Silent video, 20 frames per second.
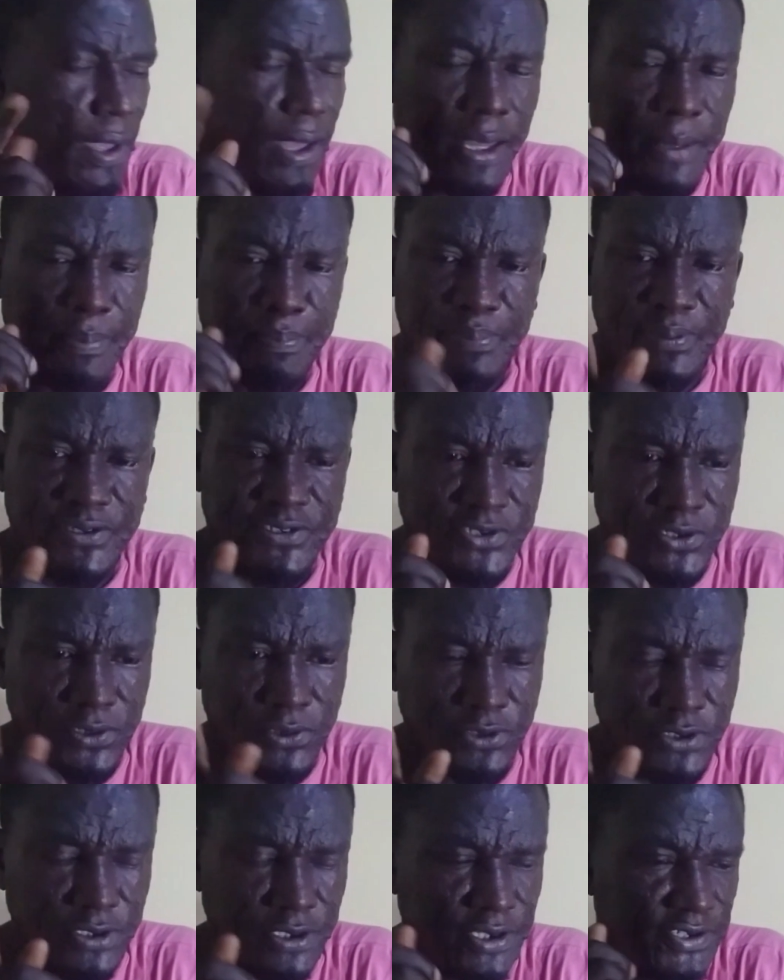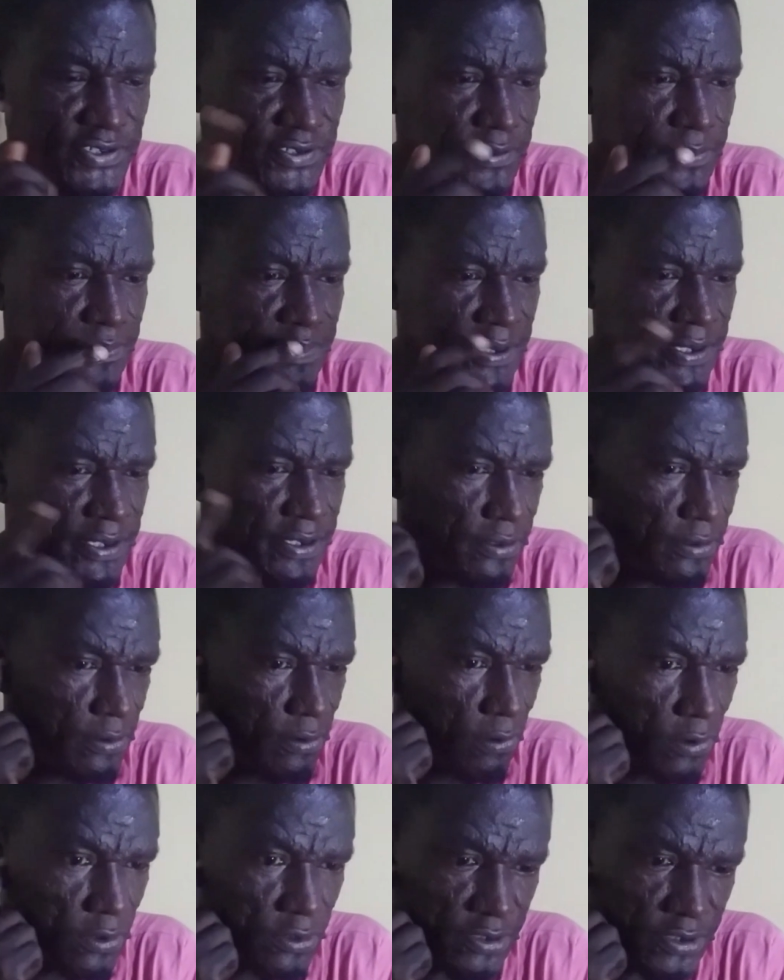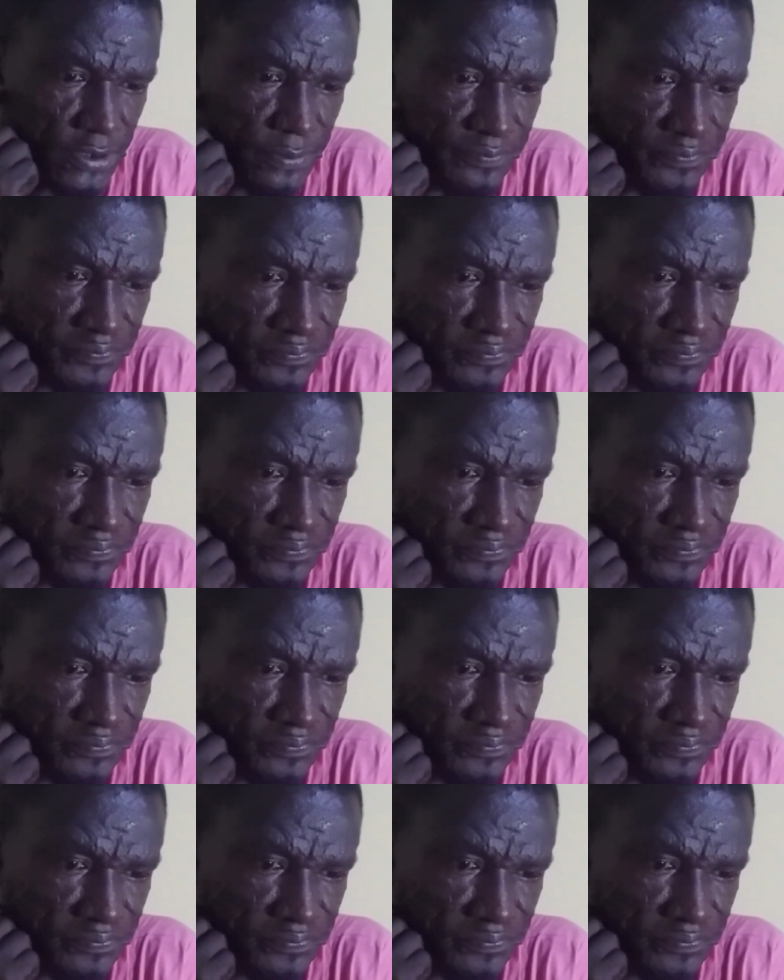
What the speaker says: Episode needs to pick an award.